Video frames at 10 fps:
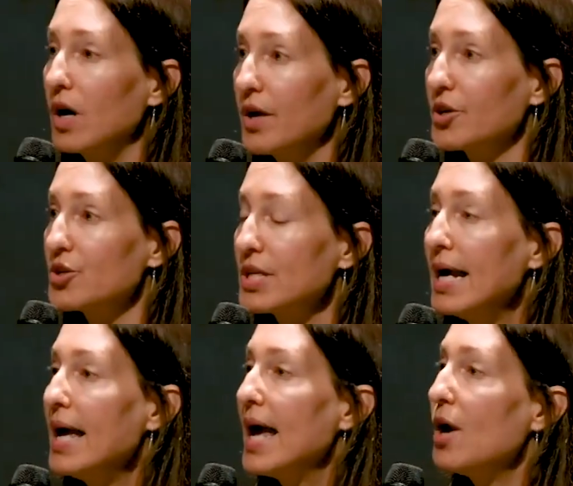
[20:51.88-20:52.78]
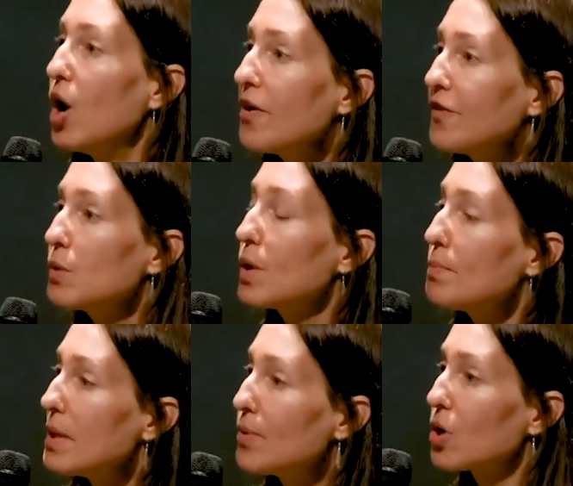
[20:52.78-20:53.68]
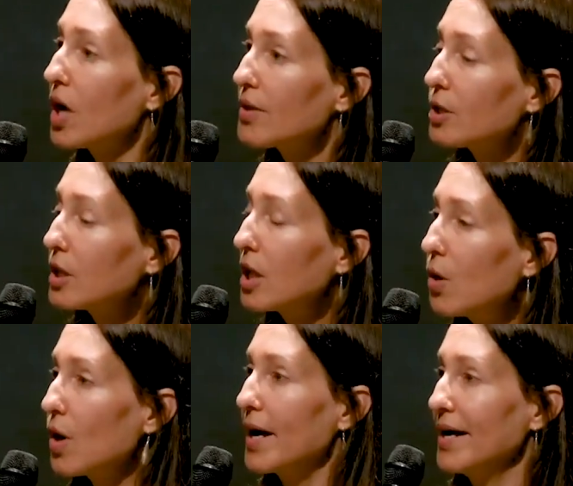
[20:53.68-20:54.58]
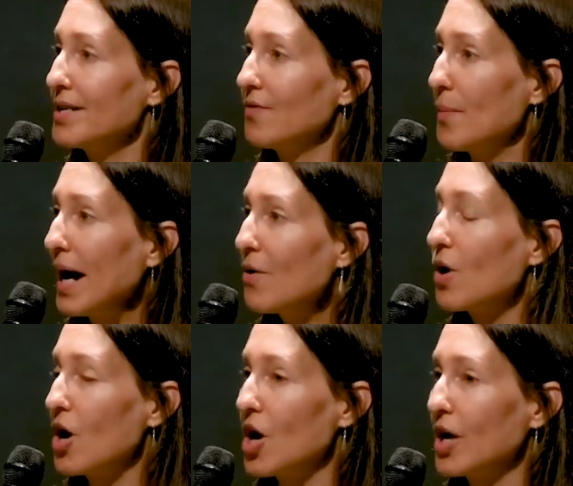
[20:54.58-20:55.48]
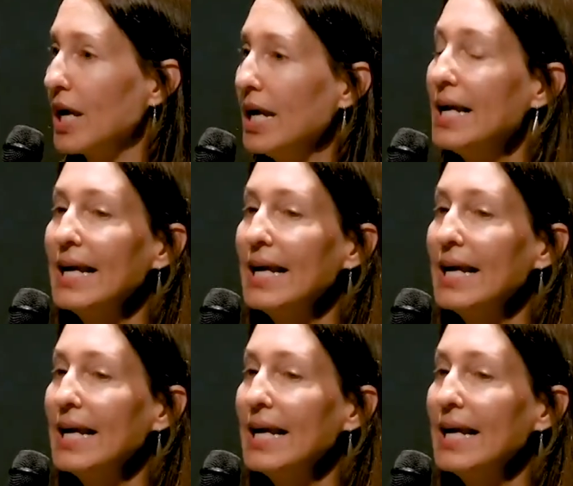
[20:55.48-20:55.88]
for others. And often, when people are on the lower end of a power hierarchy,